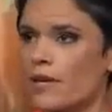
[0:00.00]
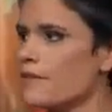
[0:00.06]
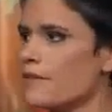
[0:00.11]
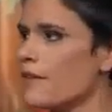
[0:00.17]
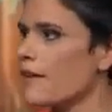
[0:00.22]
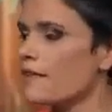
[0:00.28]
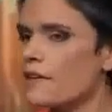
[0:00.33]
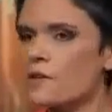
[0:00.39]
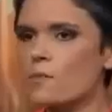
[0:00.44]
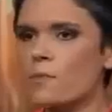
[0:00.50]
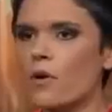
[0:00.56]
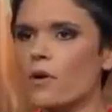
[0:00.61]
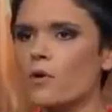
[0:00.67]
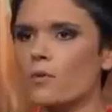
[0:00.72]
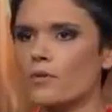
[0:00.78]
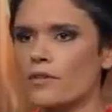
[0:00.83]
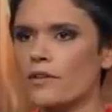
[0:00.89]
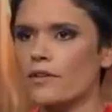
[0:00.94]
Because at this
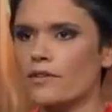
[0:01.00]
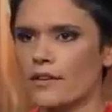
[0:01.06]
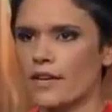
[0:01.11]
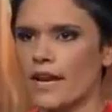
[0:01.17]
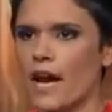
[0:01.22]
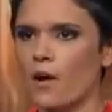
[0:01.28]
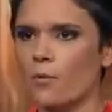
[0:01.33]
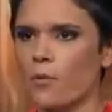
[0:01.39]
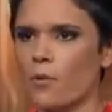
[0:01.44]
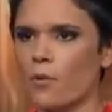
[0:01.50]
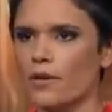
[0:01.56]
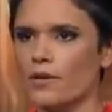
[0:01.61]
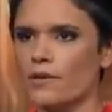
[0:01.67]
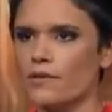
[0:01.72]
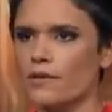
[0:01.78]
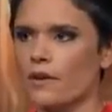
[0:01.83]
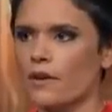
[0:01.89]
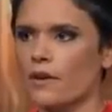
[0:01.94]
point with the
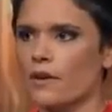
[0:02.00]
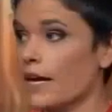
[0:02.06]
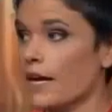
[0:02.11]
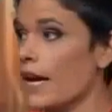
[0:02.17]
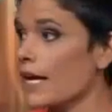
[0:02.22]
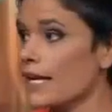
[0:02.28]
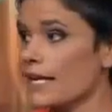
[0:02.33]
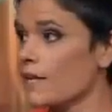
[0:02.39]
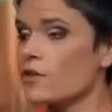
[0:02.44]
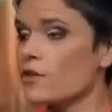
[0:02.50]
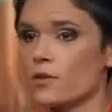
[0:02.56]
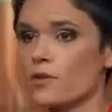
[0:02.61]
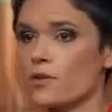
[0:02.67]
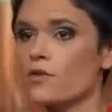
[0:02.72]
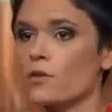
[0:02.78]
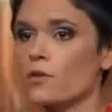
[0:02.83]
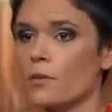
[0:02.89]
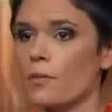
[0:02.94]
Cowboys, they got to get to
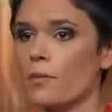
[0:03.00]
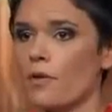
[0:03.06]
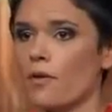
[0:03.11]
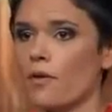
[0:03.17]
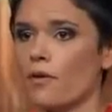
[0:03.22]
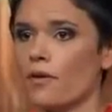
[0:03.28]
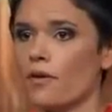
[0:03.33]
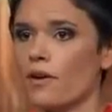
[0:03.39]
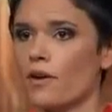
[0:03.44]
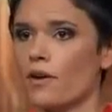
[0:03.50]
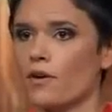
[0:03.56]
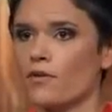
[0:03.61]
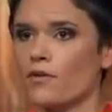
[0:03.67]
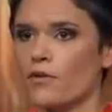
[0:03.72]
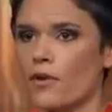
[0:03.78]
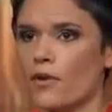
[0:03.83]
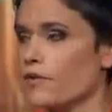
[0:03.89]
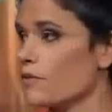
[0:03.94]
a Super Bowl
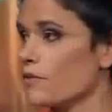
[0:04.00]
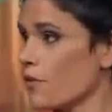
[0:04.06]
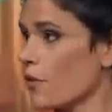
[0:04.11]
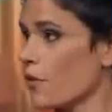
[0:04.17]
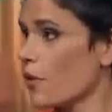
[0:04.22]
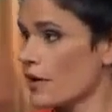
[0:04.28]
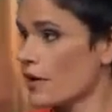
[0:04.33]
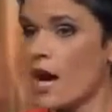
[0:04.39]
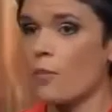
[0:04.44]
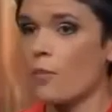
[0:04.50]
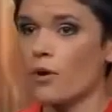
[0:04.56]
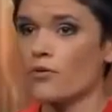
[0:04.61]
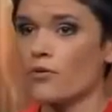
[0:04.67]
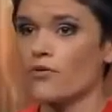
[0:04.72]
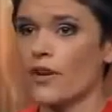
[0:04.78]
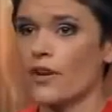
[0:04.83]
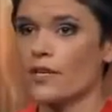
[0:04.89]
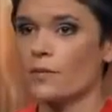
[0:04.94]
for a
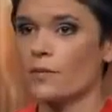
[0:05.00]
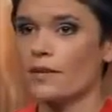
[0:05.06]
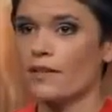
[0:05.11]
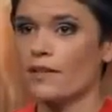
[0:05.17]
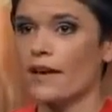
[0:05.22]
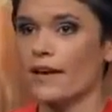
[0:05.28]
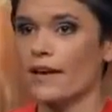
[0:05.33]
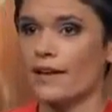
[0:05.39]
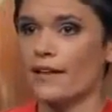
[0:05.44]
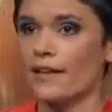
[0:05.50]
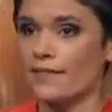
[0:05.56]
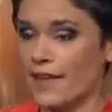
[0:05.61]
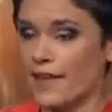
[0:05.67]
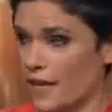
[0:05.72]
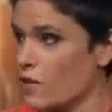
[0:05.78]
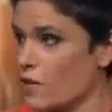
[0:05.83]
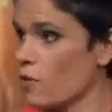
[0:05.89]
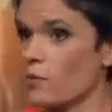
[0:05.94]
Cowboy fan to be like,
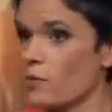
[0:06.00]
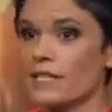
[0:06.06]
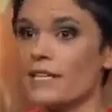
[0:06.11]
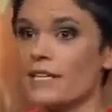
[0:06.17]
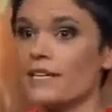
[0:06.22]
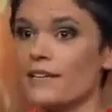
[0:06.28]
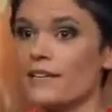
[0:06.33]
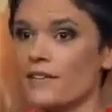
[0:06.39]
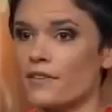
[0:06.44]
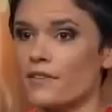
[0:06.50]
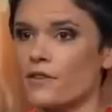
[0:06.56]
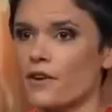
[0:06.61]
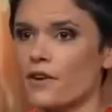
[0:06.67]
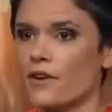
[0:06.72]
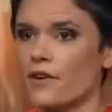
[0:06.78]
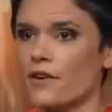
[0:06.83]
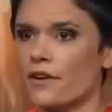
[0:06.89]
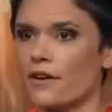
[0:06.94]
that's what we needed this
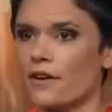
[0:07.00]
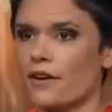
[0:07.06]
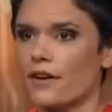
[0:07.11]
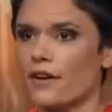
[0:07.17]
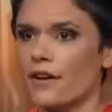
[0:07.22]
year.